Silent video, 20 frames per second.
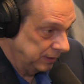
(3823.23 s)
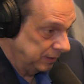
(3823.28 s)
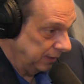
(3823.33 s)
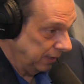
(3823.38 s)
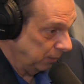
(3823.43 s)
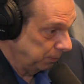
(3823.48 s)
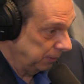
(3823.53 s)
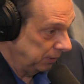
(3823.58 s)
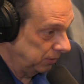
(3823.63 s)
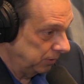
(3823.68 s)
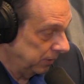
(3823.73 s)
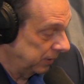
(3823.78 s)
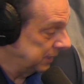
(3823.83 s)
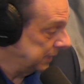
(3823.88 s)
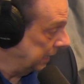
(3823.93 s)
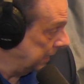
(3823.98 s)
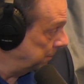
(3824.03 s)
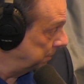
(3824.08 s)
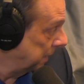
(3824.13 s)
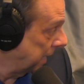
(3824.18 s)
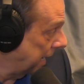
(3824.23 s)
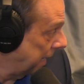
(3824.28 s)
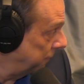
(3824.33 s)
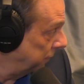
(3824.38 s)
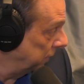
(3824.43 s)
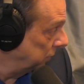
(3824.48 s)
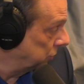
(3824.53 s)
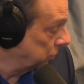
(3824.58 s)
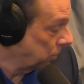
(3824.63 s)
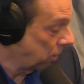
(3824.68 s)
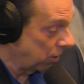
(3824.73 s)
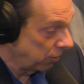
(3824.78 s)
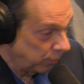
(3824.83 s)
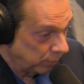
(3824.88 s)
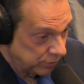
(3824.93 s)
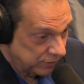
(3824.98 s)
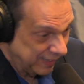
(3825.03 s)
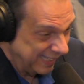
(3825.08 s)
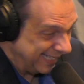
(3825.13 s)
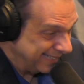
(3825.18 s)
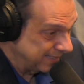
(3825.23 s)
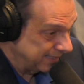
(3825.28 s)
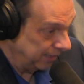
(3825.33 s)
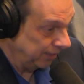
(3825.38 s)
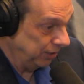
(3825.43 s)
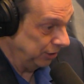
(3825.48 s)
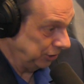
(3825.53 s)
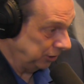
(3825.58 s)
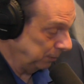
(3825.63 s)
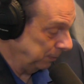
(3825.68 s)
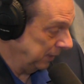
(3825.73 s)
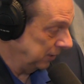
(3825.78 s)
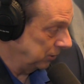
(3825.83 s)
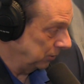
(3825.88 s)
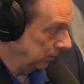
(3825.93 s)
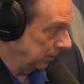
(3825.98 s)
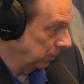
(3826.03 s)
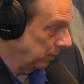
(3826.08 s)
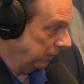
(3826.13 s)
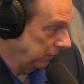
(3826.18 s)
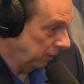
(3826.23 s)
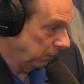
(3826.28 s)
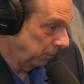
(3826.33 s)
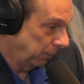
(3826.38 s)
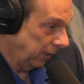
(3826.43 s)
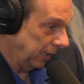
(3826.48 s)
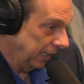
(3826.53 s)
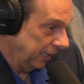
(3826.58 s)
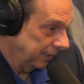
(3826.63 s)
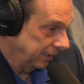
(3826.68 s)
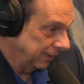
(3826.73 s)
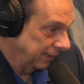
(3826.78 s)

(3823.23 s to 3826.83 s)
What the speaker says: help you do a deep dive into all those things that you should be doing with your brand.